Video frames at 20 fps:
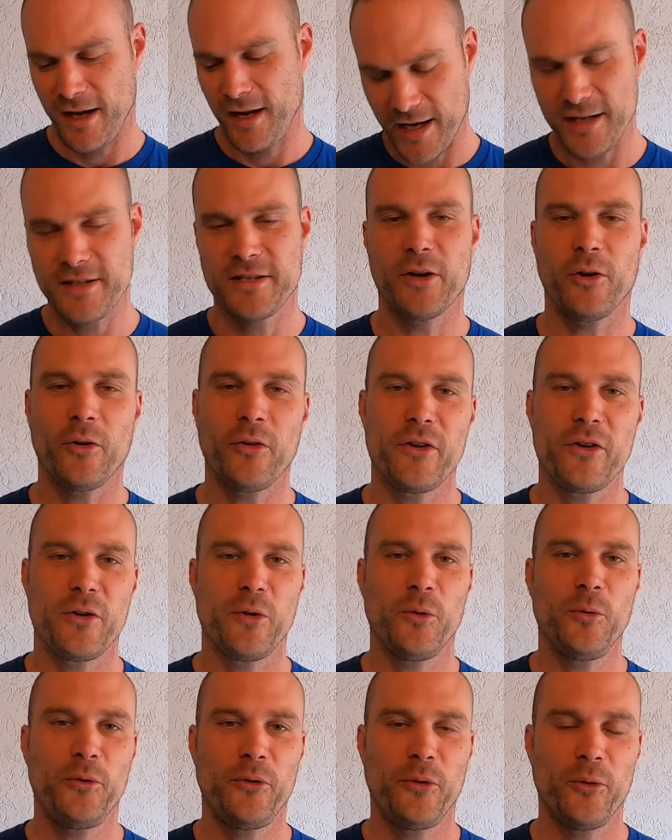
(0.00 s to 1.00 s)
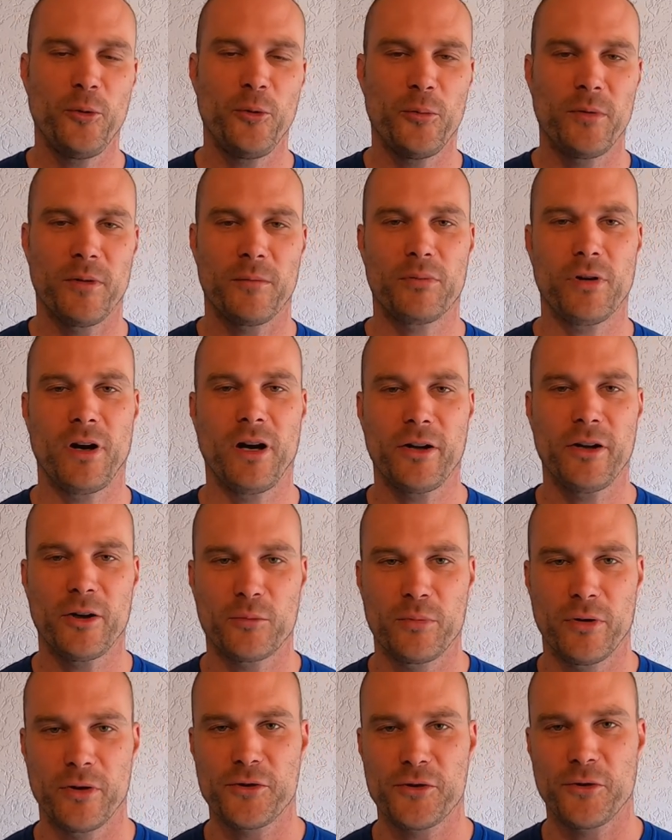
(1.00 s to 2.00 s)
Until the YouTube
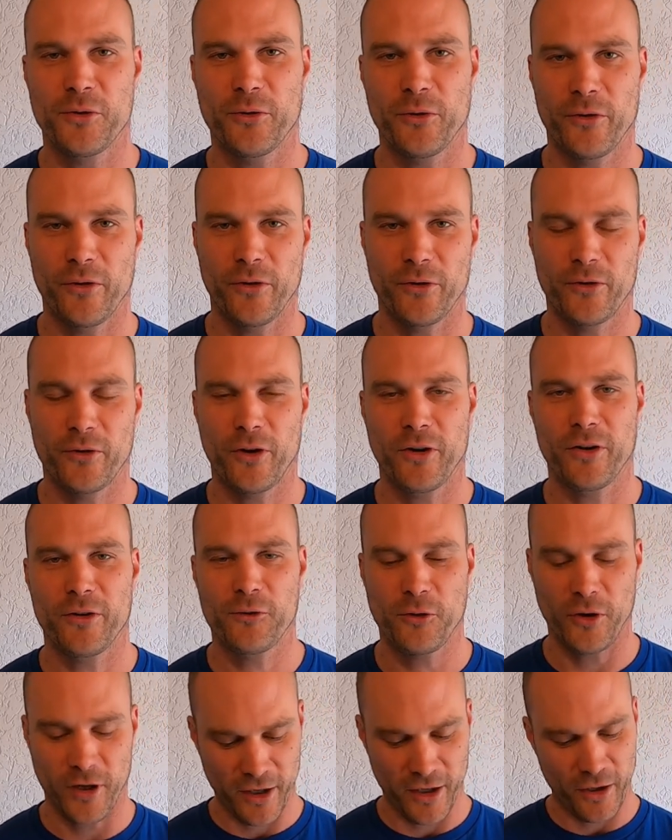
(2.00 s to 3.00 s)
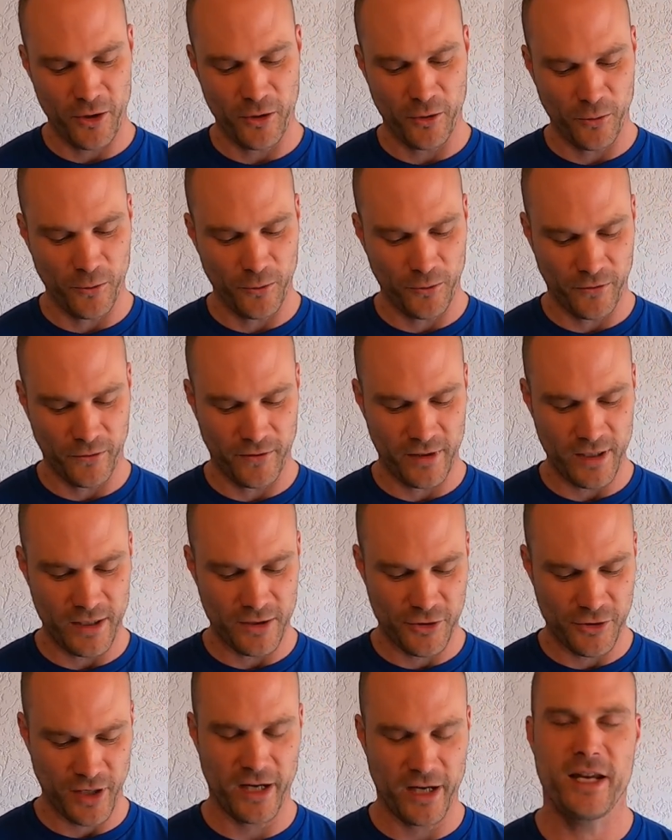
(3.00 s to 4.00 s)
product pushers started trying to use
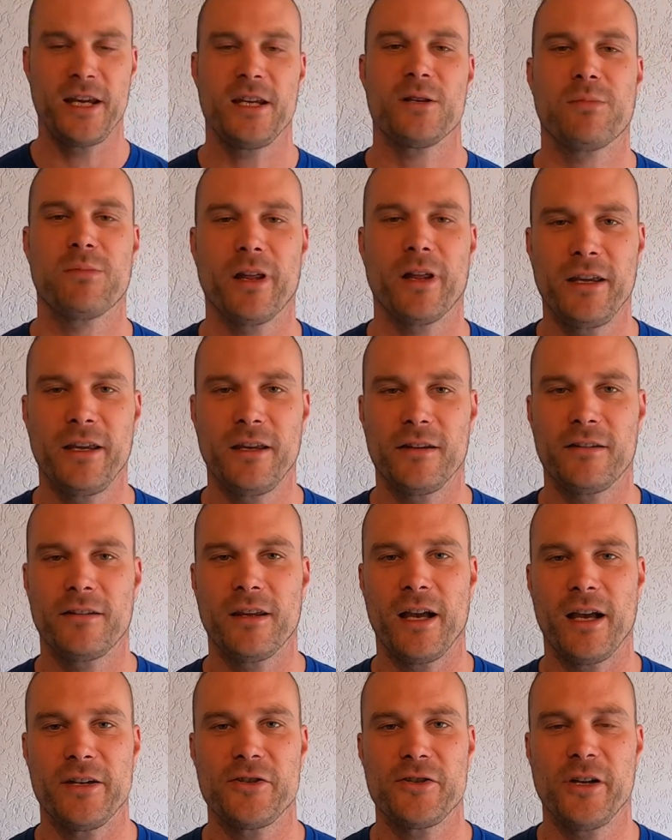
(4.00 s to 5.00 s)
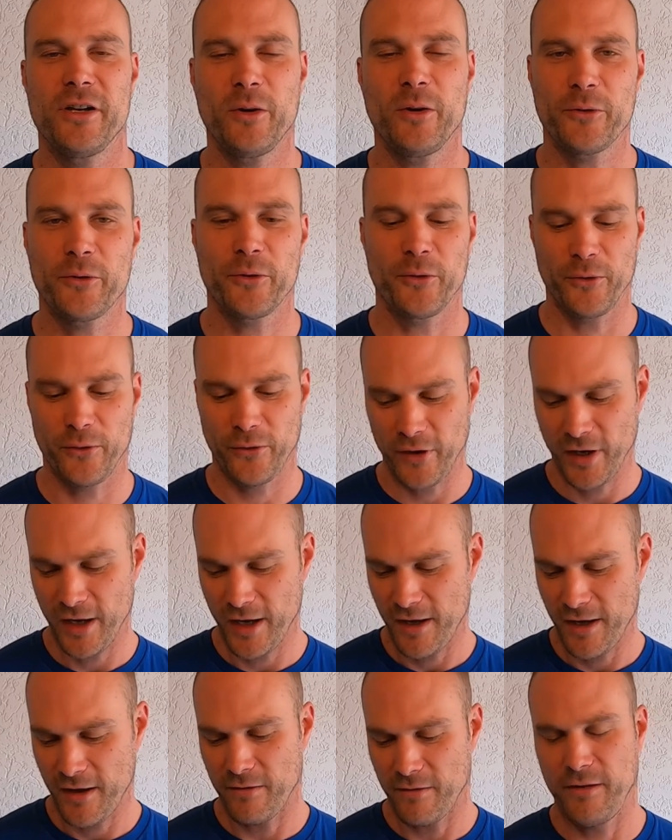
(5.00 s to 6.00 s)
these Chinese blankets as shelters,
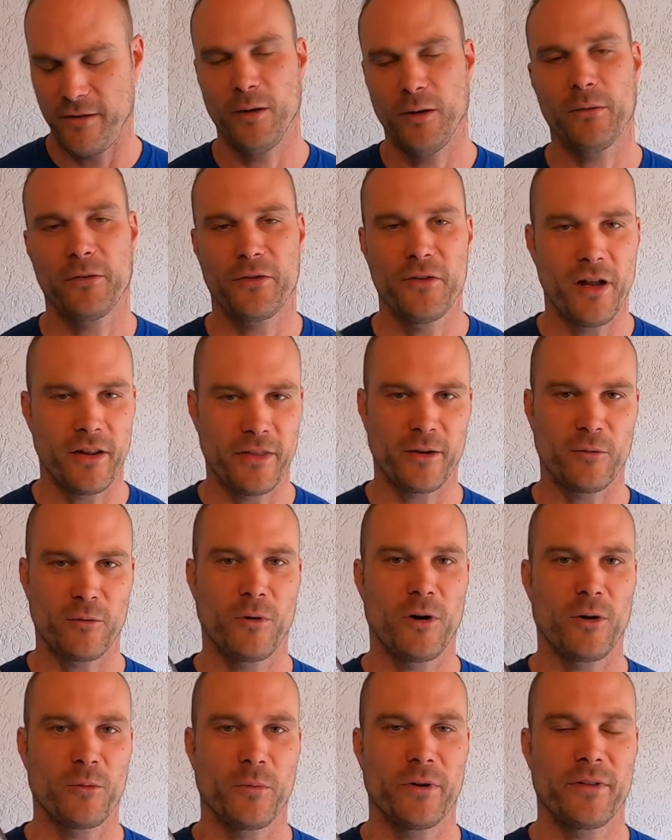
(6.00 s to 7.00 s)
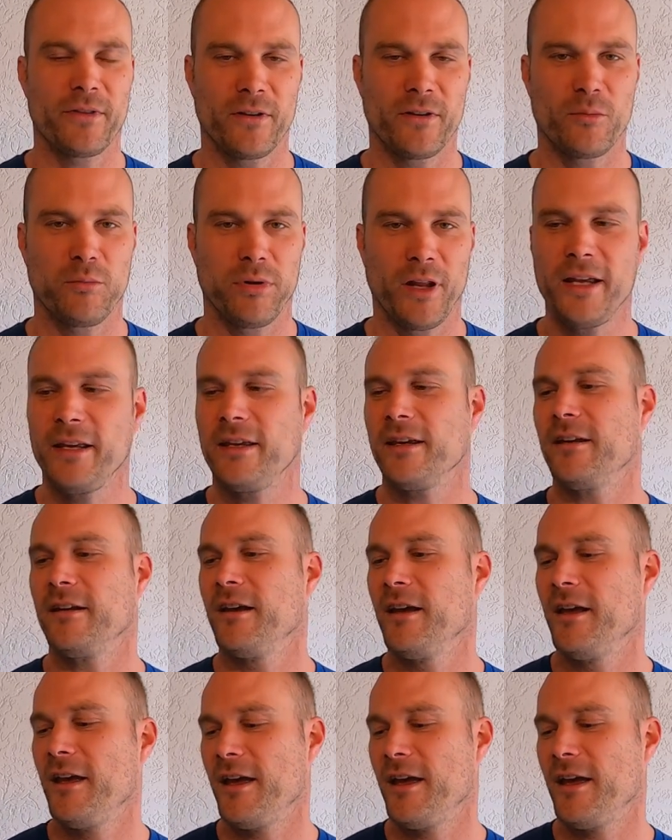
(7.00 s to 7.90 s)
there was nothing wrong with this blanket.